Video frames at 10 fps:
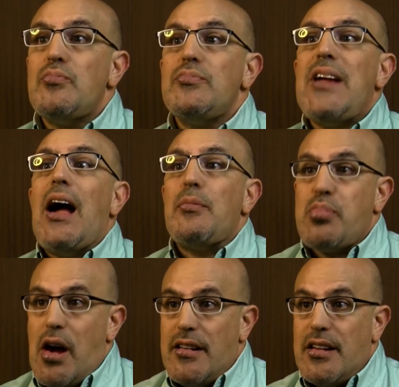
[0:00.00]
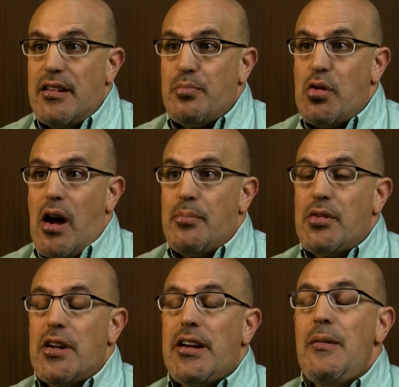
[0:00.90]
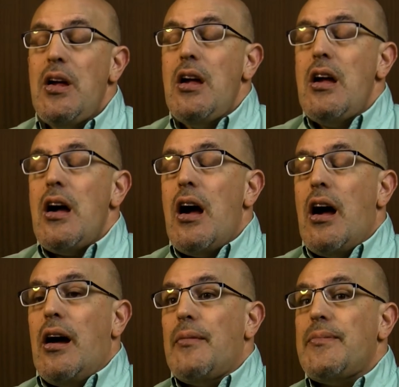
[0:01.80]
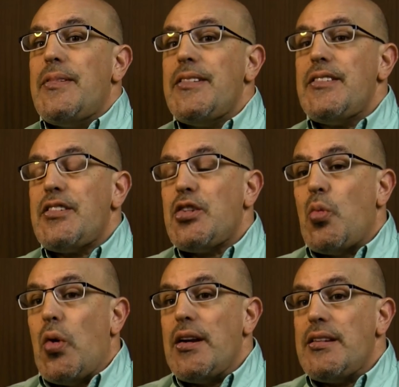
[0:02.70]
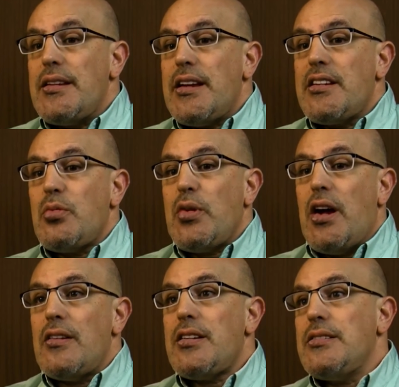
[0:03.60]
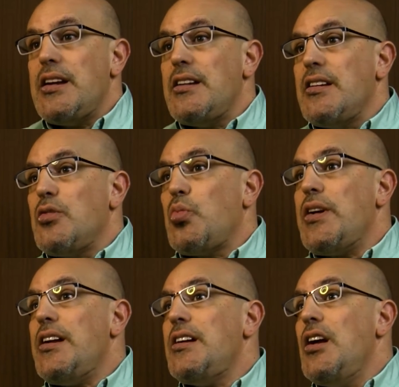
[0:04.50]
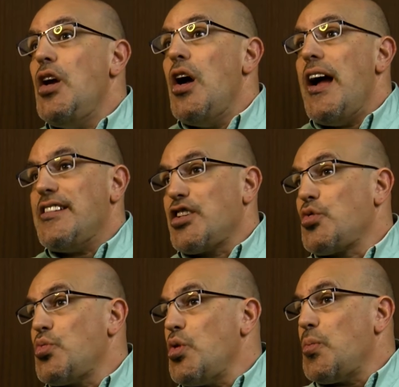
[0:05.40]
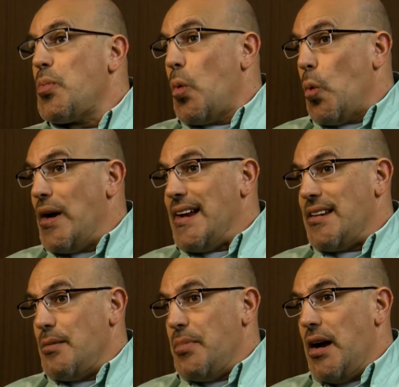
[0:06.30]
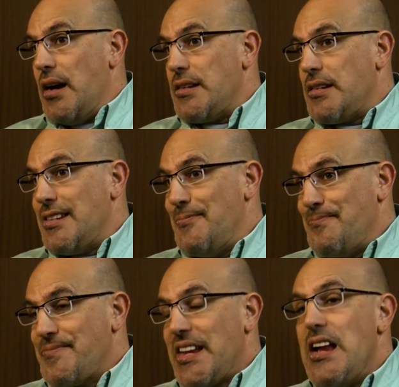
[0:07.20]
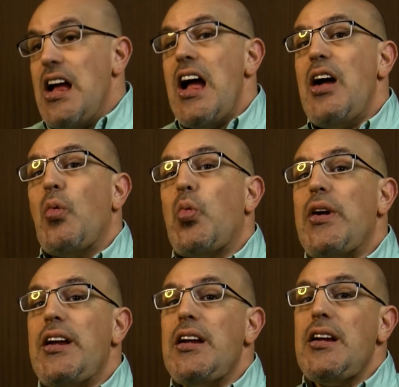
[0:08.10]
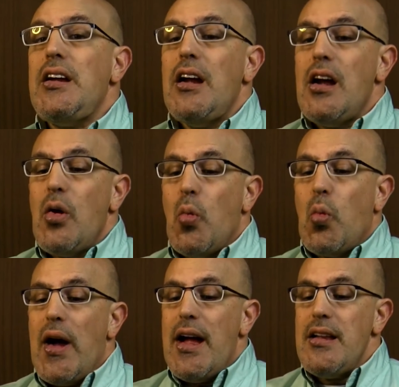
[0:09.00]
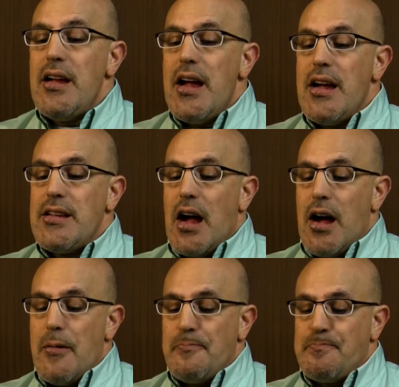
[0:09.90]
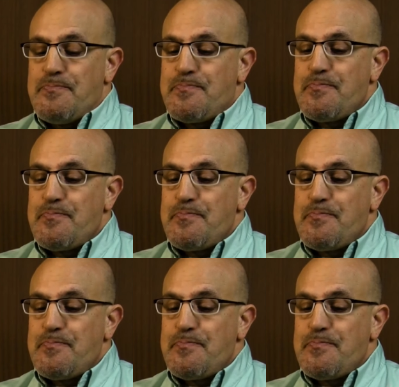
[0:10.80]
not processed properly. So one of the things we also did is we, as a group, went on a bus. And we went and